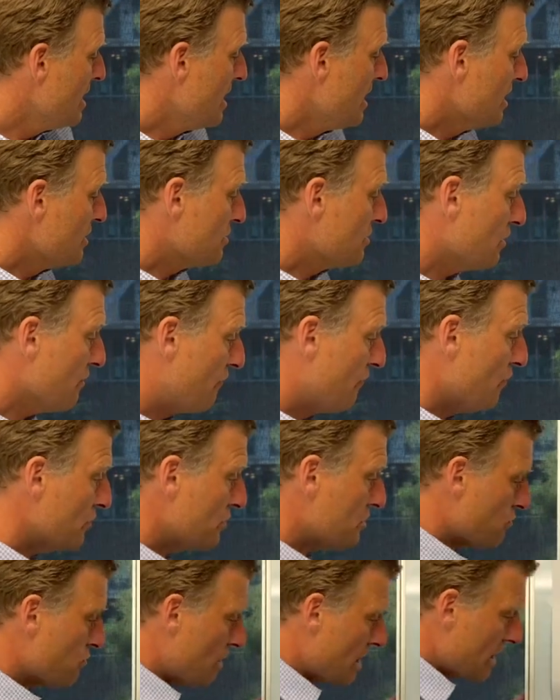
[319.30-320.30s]
So the
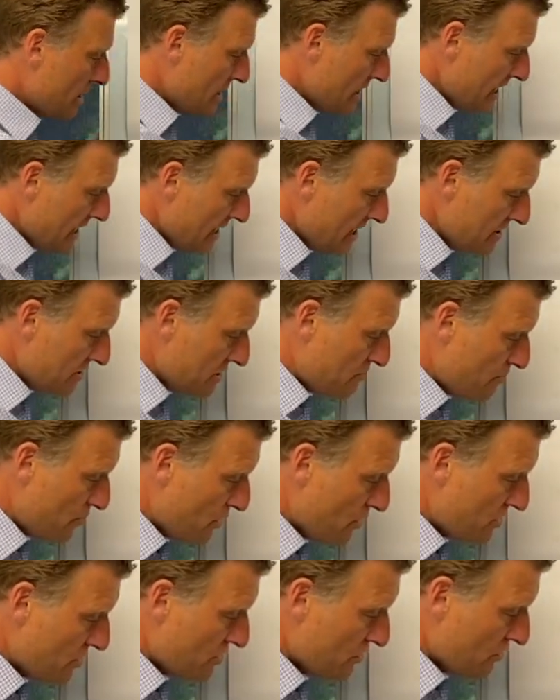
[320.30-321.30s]
first one is
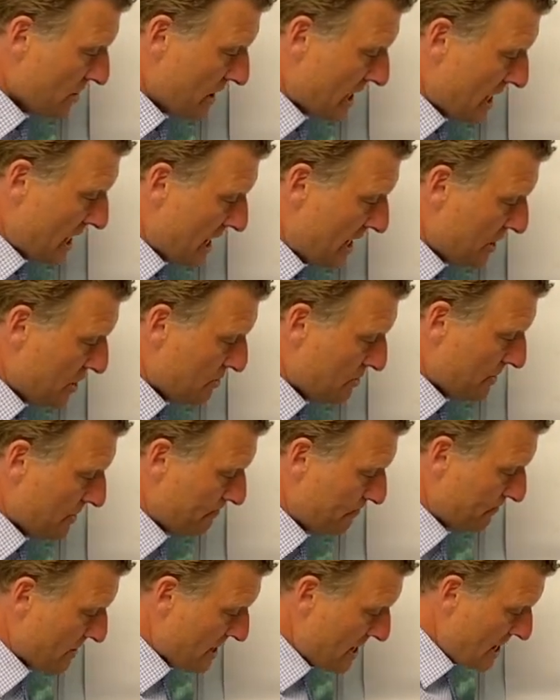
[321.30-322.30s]
personal
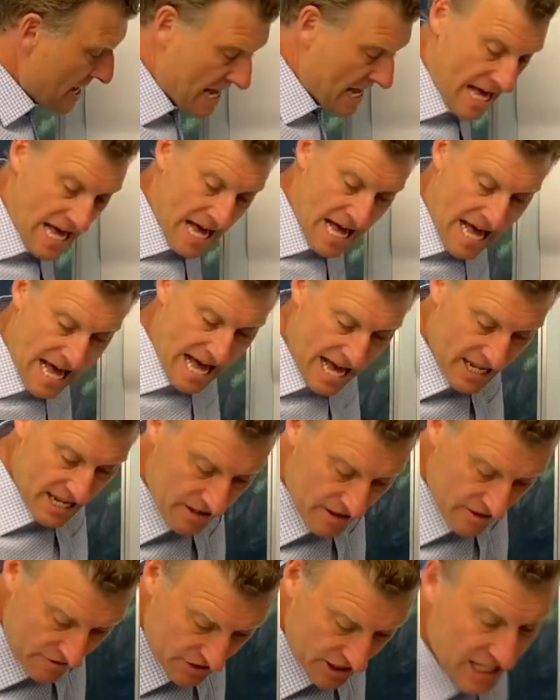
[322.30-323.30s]
engagement.
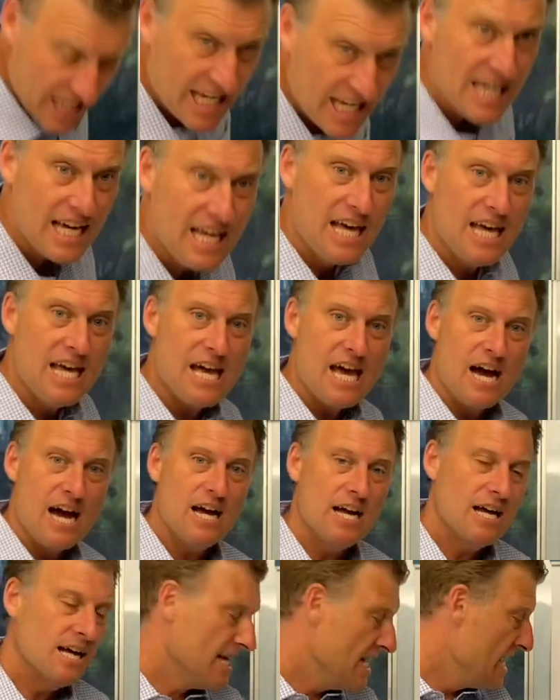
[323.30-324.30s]
And the key
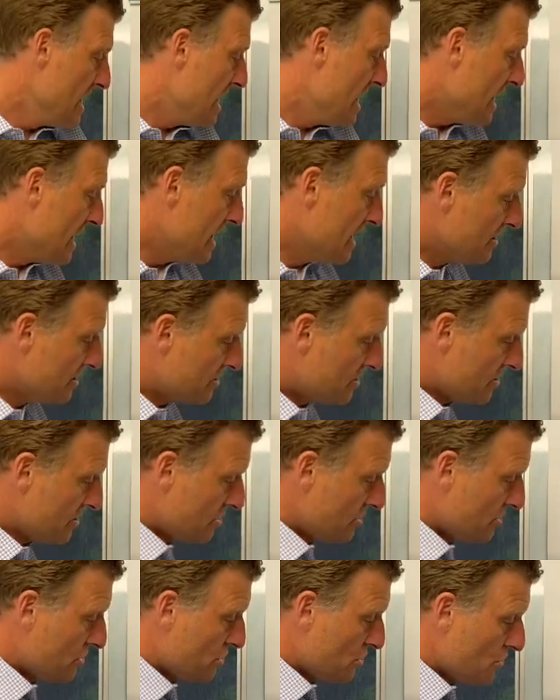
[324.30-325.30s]
here is
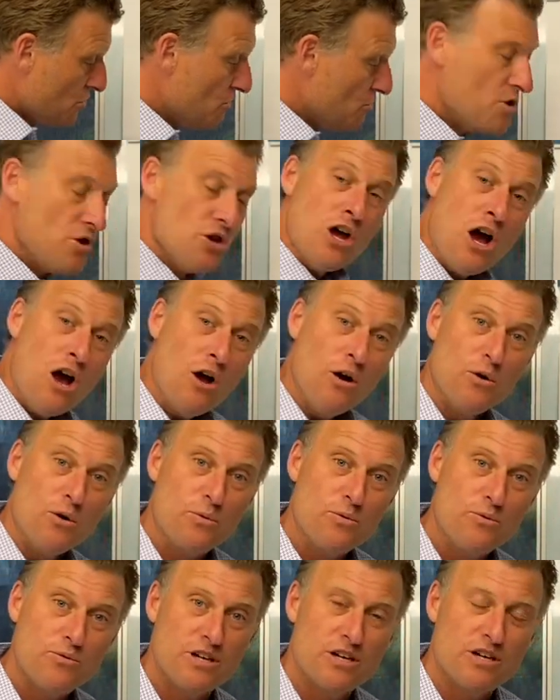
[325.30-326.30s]
to
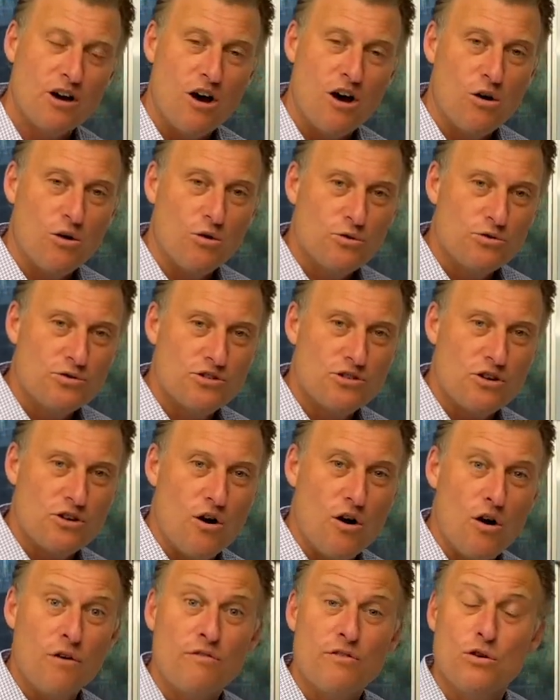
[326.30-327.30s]
know the goals
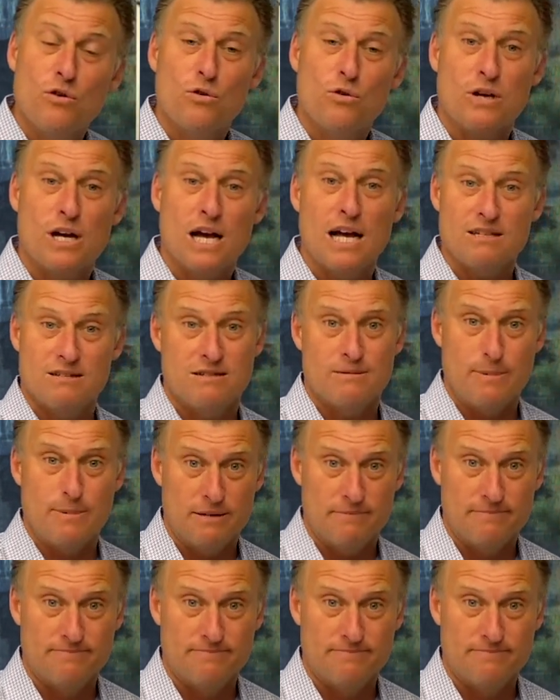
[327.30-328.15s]
of your customer.